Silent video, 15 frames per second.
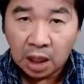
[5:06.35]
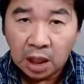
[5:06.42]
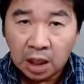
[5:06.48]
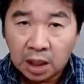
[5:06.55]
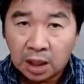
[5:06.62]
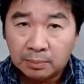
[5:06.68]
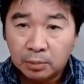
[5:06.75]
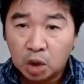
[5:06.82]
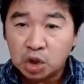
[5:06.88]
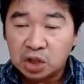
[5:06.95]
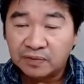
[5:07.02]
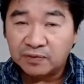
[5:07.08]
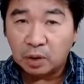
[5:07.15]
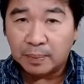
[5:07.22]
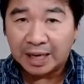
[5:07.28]
Most of
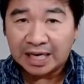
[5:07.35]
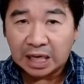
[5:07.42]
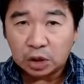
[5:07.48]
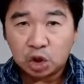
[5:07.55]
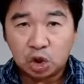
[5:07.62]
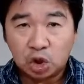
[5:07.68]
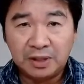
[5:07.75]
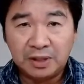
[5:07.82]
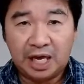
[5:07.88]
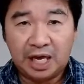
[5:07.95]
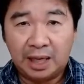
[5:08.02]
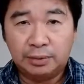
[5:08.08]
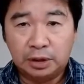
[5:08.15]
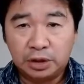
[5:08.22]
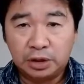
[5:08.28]
you by now should be
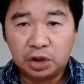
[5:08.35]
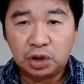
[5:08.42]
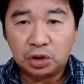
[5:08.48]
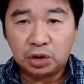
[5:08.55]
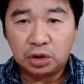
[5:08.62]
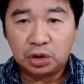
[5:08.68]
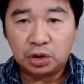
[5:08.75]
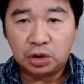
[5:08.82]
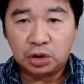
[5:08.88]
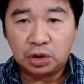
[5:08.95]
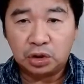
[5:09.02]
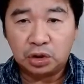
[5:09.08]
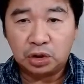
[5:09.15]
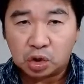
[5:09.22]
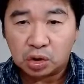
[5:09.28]
able to
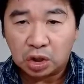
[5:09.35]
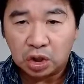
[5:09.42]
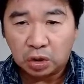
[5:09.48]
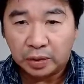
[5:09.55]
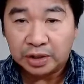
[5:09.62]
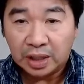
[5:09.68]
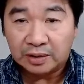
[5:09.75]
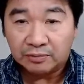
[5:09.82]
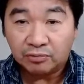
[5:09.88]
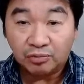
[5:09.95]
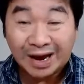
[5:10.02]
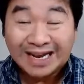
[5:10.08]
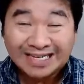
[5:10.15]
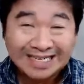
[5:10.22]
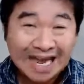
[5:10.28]
rehearse, and
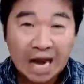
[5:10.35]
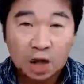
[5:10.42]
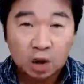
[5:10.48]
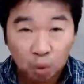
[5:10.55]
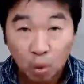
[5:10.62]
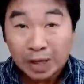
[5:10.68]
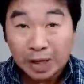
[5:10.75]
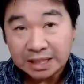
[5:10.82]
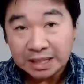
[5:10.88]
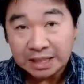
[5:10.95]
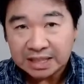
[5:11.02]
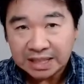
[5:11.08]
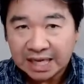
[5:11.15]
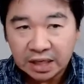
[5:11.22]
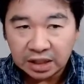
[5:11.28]
write down what is the
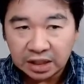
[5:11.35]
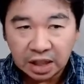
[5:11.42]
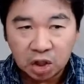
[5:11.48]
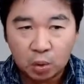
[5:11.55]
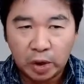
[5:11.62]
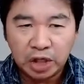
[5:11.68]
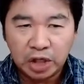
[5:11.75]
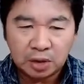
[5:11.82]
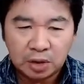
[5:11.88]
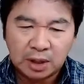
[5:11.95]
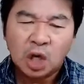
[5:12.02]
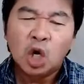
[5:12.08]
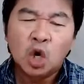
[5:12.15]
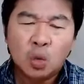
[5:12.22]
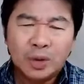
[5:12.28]
accounting equation, but
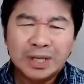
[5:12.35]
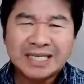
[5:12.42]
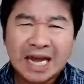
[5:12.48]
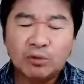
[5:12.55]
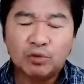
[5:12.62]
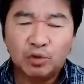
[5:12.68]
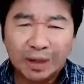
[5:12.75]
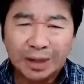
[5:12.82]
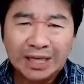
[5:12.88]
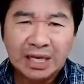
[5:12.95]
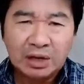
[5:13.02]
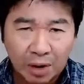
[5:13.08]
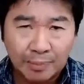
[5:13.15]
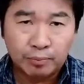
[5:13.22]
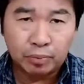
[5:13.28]
what does that really
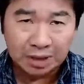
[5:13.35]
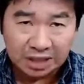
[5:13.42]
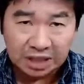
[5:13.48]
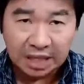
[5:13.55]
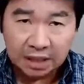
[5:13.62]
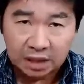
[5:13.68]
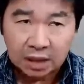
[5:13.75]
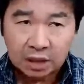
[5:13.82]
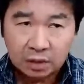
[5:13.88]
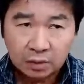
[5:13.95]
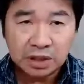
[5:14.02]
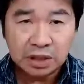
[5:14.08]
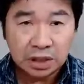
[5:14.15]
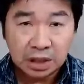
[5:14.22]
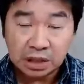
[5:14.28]
represent? There
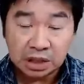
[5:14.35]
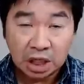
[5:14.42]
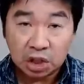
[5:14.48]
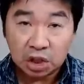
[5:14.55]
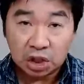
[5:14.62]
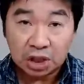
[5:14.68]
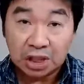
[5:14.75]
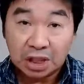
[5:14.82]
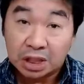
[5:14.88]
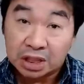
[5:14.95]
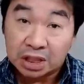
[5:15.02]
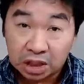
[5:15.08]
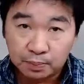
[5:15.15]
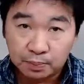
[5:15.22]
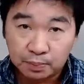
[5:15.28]
is a discussion in the
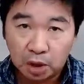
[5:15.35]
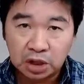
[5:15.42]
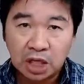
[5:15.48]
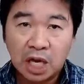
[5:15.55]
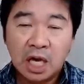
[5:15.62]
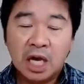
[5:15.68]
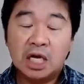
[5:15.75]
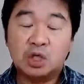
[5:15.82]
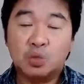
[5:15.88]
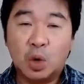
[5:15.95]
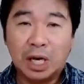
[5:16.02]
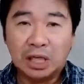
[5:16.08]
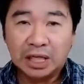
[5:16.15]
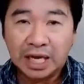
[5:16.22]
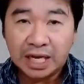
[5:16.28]
textbook as
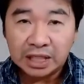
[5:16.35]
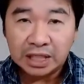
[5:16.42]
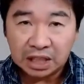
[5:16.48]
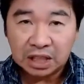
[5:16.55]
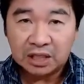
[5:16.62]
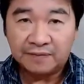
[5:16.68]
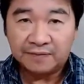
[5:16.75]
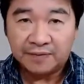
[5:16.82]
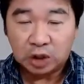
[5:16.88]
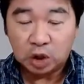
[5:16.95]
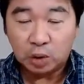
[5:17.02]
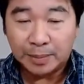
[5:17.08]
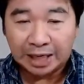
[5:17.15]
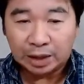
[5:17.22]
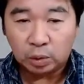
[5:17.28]
well as in the video
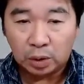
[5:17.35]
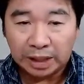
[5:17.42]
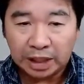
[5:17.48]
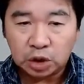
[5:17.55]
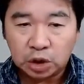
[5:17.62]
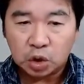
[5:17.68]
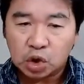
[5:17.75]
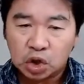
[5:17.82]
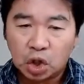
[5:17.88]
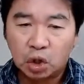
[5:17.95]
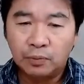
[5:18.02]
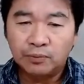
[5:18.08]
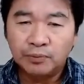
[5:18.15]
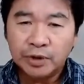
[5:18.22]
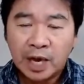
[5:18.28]
micro lectures. So
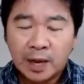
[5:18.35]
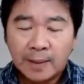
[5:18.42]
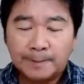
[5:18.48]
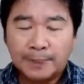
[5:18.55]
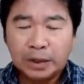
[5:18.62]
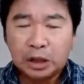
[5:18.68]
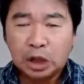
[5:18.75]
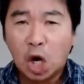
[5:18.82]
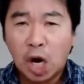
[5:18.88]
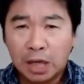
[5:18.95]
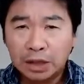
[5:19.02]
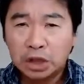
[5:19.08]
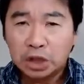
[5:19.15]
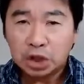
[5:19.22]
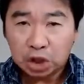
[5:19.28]

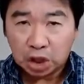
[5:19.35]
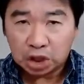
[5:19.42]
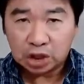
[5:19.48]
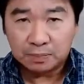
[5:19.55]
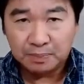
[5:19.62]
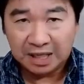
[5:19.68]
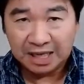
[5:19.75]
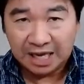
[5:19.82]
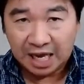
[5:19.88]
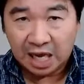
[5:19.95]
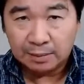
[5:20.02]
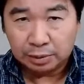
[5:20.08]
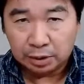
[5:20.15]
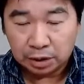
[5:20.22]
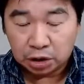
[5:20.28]
beyond just being
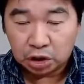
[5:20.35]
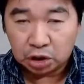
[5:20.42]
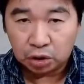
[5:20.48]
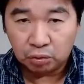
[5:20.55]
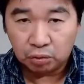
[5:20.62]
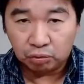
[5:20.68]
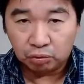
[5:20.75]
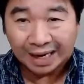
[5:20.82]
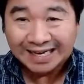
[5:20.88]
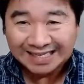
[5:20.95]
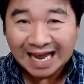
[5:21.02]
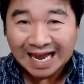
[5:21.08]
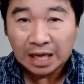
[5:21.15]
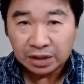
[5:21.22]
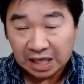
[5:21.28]
able to write
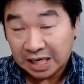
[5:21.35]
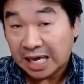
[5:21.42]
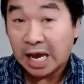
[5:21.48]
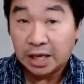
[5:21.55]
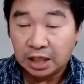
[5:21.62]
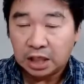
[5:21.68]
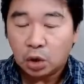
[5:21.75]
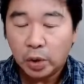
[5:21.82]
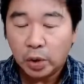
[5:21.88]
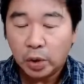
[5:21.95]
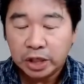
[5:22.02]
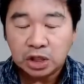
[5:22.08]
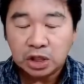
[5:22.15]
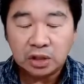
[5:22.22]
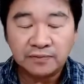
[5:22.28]
down the accounting
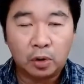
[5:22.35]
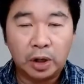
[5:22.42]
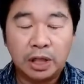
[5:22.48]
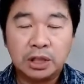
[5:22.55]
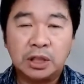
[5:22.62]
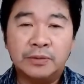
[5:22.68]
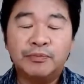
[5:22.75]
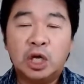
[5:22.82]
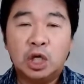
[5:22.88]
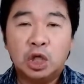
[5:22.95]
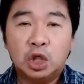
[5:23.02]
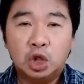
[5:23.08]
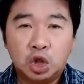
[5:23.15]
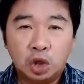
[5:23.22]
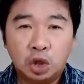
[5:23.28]
equation for us, you
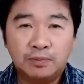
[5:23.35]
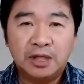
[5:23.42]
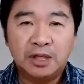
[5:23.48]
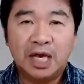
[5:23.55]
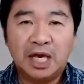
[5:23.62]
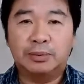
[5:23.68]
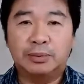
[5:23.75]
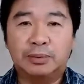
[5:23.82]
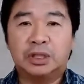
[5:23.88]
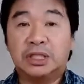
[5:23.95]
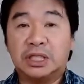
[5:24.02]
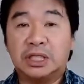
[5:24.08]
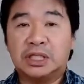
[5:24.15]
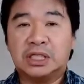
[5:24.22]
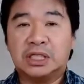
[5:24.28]
should be able to
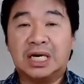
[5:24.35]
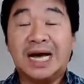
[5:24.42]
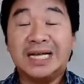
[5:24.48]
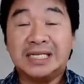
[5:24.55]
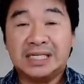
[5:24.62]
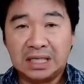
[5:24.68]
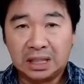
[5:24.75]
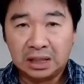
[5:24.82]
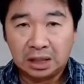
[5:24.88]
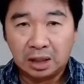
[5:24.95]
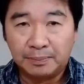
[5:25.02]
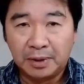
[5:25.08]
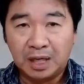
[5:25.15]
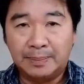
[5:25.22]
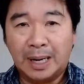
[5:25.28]
discuss a little
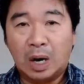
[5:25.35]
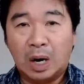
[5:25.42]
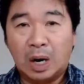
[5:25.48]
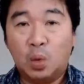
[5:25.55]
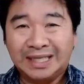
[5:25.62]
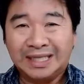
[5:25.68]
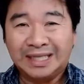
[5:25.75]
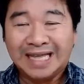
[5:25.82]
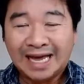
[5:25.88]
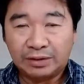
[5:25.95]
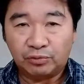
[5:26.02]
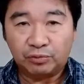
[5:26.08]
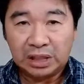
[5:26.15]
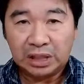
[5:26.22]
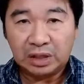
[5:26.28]
bit about what that
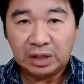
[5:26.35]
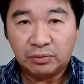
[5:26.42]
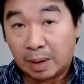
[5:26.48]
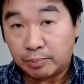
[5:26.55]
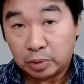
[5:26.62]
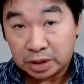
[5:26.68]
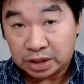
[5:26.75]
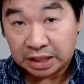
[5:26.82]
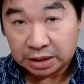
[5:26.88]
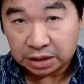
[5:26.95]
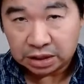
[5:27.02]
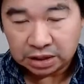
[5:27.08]
really represents.